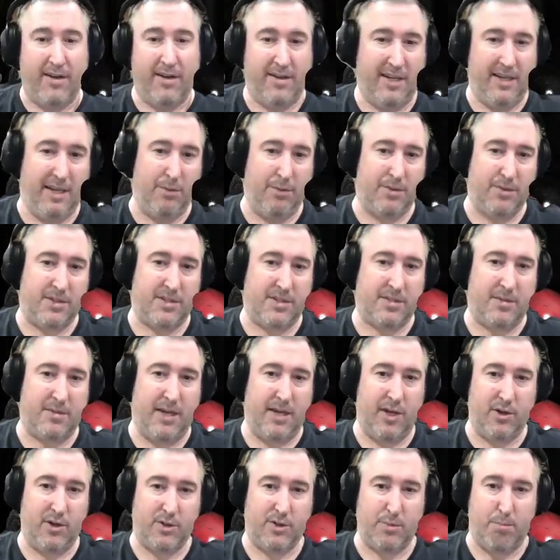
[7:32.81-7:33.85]
It was
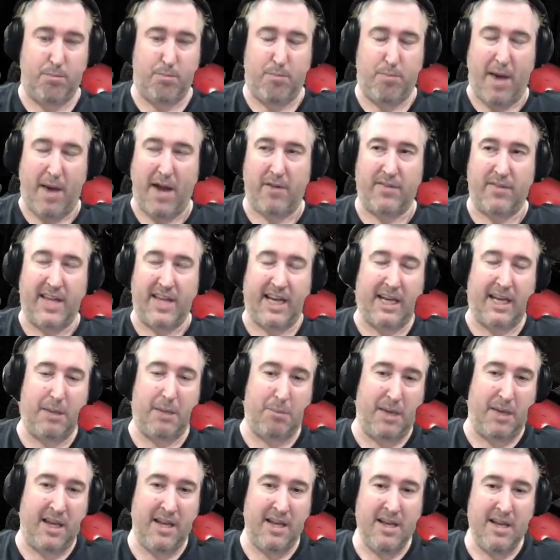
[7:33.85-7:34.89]
bottlenecking
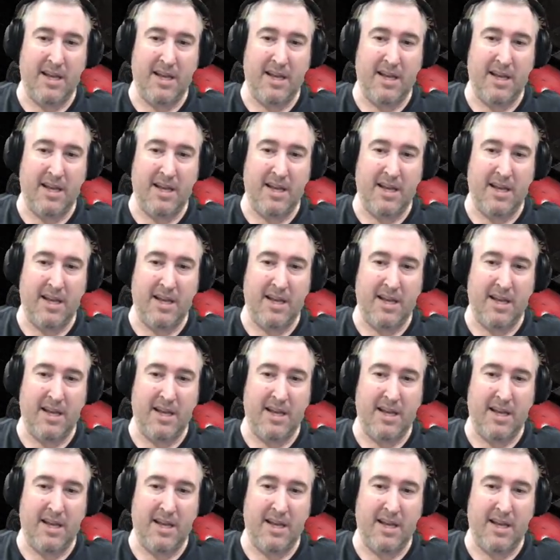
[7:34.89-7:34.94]
me.